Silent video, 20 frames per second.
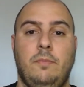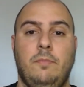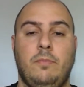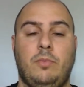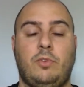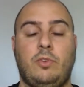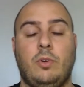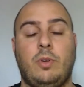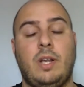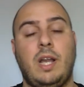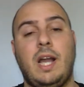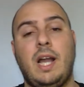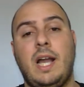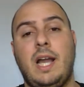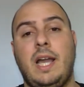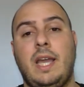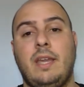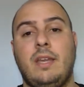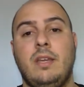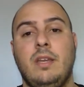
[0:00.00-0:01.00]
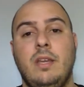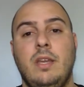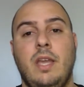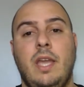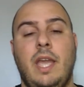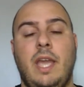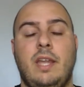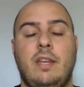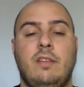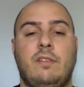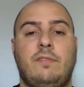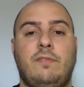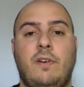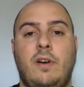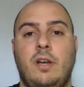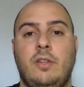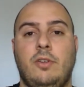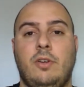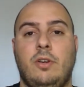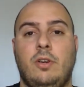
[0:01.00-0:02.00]
So Kai and his
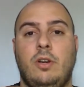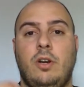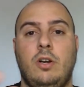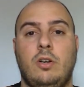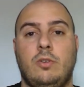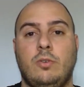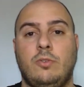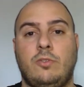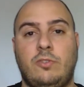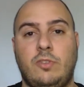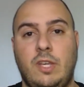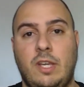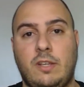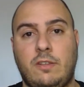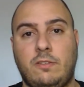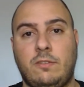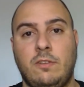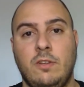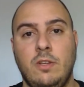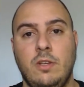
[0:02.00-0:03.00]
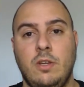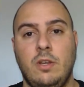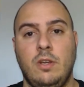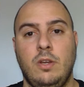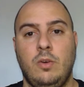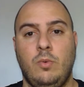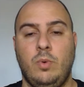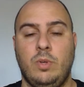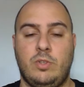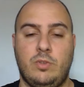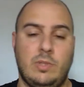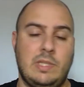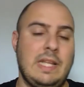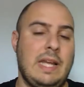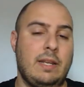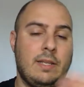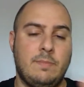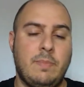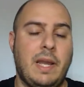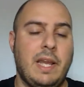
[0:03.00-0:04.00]
father, Uncle Six, which was
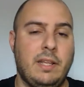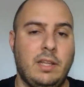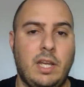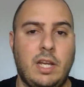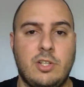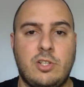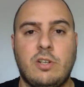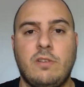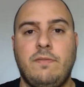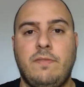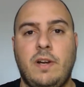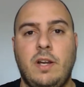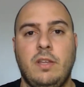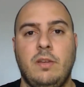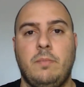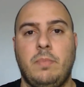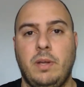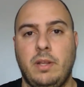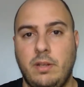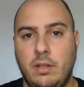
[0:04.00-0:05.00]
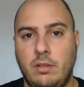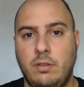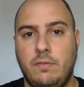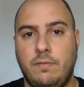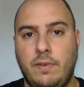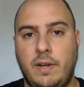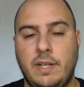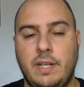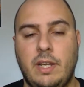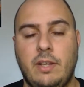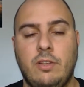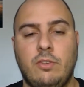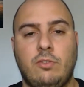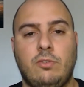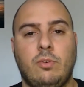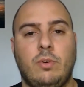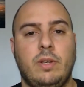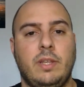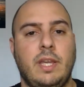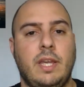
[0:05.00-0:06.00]
not his biological father, but you find out in the
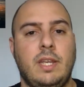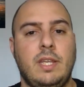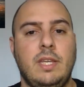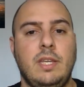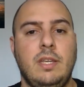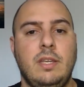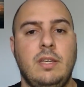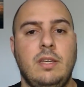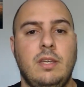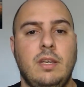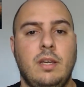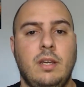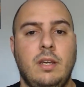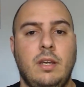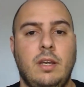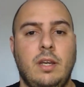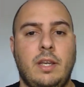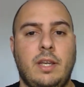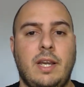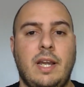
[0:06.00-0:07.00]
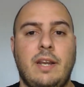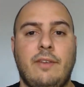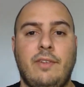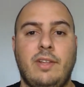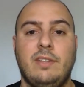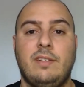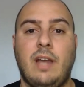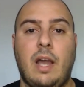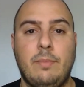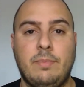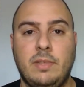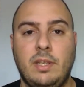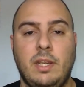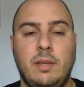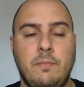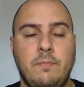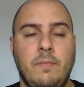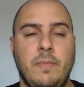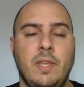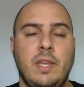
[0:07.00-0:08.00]
story that he kind of adopted
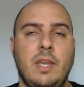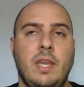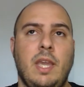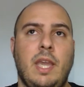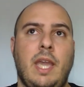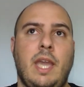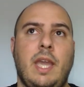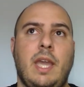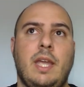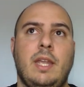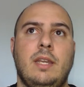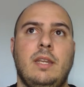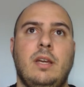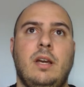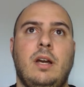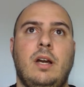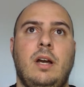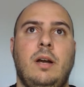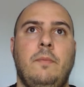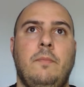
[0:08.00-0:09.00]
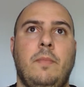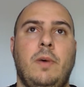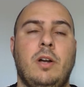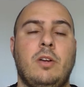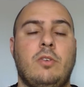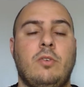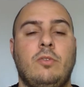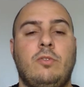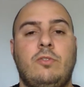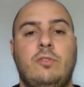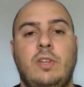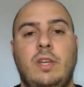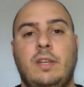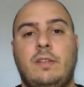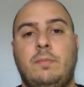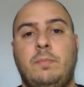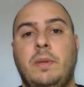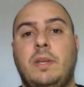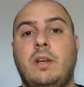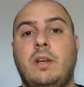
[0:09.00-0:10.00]
him. And Uncle Six